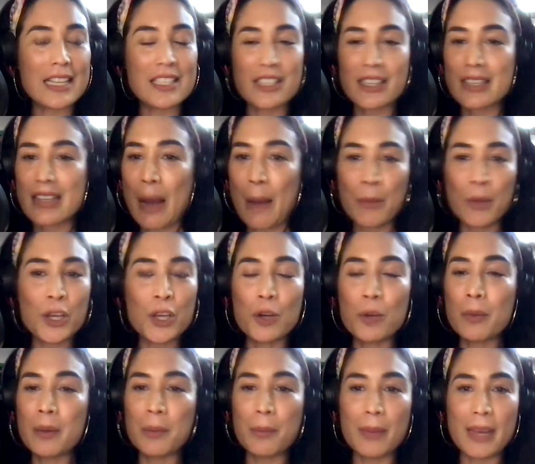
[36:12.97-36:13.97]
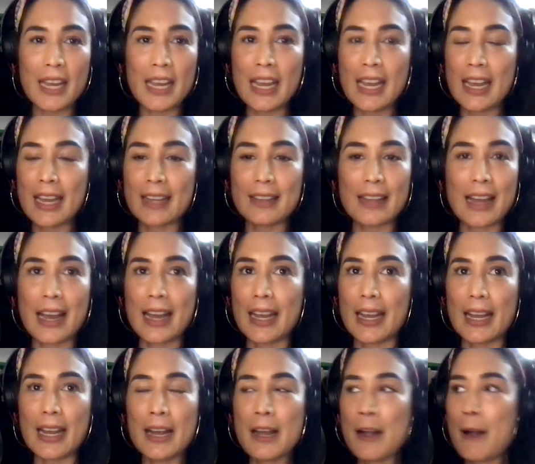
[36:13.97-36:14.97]
It's just I'm a human being. And
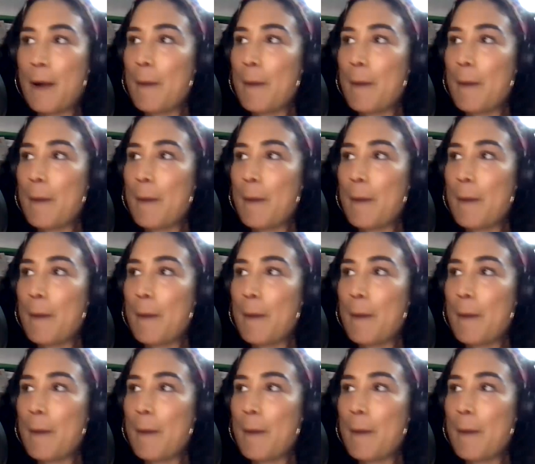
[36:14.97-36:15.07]
like,